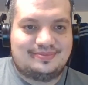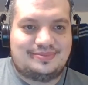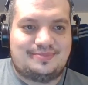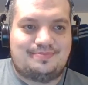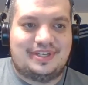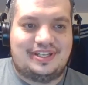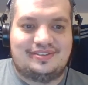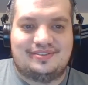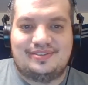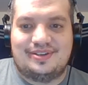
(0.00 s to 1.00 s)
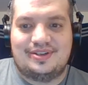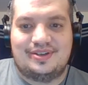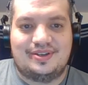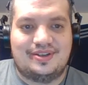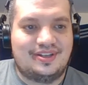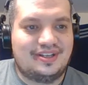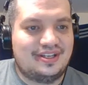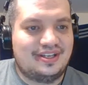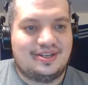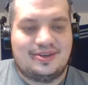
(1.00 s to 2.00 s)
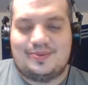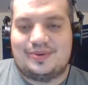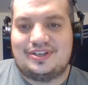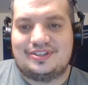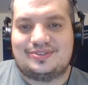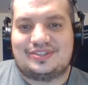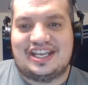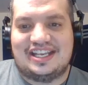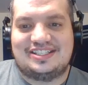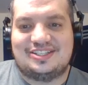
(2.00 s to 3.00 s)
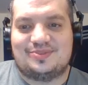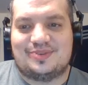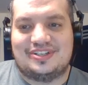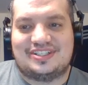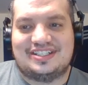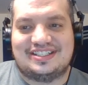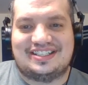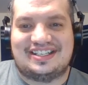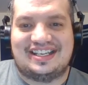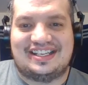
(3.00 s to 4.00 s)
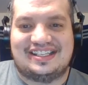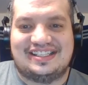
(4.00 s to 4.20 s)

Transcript: It's been one of those cases where it's just like,